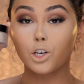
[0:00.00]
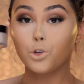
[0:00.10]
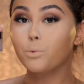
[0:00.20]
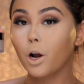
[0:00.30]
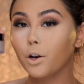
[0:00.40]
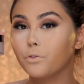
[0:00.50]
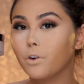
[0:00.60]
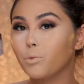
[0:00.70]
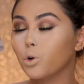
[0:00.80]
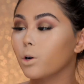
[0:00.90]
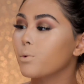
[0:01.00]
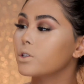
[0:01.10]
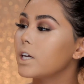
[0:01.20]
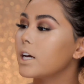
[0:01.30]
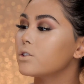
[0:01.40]
a new product from Laura
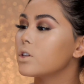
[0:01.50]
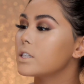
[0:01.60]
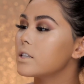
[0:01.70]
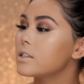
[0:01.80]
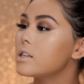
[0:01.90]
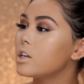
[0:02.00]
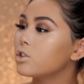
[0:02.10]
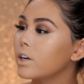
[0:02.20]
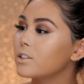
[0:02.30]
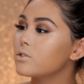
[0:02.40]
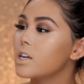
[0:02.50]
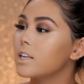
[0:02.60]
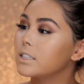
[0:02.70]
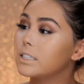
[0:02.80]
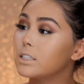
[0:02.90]
Mercier. So this is the
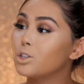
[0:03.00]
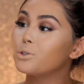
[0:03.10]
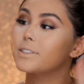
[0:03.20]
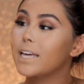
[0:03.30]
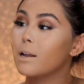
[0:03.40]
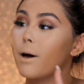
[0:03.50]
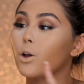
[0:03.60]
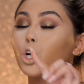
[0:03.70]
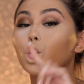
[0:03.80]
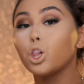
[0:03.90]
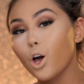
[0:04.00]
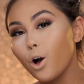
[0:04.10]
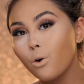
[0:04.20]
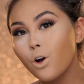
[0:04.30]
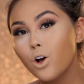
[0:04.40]
Translucent Loose Setting Powder
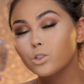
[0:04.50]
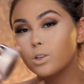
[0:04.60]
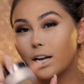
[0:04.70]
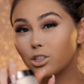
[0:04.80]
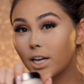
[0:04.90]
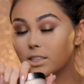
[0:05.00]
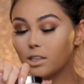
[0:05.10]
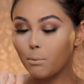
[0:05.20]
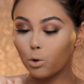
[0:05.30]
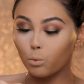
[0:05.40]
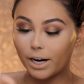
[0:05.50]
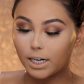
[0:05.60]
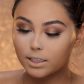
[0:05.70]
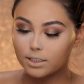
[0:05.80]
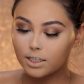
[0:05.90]
Glow. So it actually has some
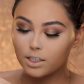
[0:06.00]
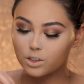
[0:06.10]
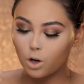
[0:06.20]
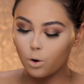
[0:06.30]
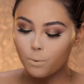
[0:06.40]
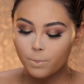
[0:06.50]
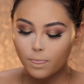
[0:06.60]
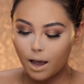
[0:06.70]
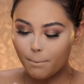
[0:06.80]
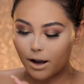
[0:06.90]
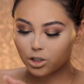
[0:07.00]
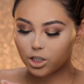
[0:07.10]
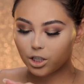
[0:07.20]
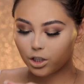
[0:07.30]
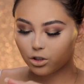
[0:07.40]
radiance in it. So I'm
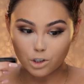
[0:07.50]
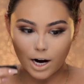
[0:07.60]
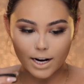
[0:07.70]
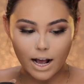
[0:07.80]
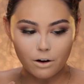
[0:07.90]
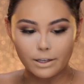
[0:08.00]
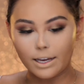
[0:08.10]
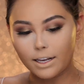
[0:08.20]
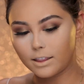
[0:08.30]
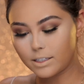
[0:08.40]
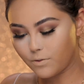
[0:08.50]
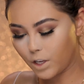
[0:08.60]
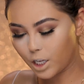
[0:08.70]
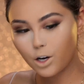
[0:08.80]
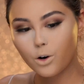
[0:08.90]
actually gonna try it out again in this
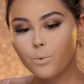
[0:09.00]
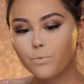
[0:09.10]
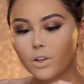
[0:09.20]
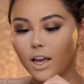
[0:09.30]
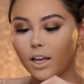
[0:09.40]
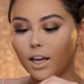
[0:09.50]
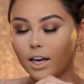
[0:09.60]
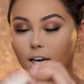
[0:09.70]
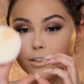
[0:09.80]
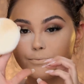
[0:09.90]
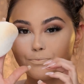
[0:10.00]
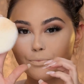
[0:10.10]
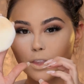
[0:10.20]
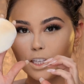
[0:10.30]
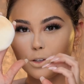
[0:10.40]
video and
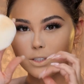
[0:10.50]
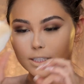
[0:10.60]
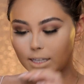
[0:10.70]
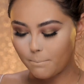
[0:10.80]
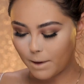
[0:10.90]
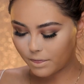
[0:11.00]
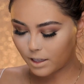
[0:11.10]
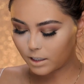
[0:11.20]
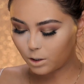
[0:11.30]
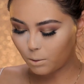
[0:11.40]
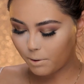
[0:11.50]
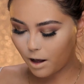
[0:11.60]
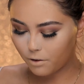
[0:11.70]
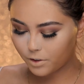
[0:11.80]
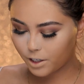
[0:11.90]
use the same method, a little
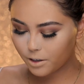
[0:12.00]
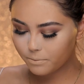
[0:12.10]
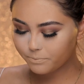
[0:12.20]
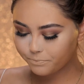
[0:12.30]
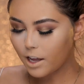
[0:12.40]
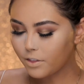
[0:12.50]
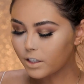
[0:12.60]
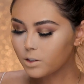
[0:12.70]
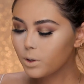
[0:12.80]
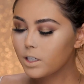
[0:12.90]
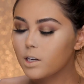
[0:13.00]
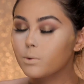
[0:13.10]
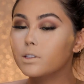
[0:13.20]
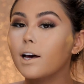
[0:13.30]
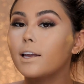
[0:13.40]
puff here. And this one, he
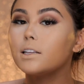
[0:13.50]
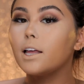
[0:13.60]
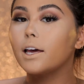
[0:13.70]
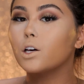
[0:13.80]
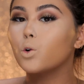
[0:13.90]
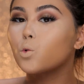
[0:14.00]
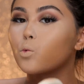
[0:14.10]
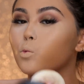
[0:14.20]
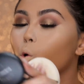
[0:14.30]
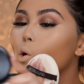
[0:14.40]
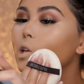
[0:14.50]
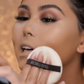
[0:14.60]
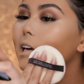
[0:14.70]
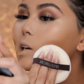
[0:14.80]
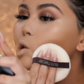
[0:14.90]
was kind of like rolling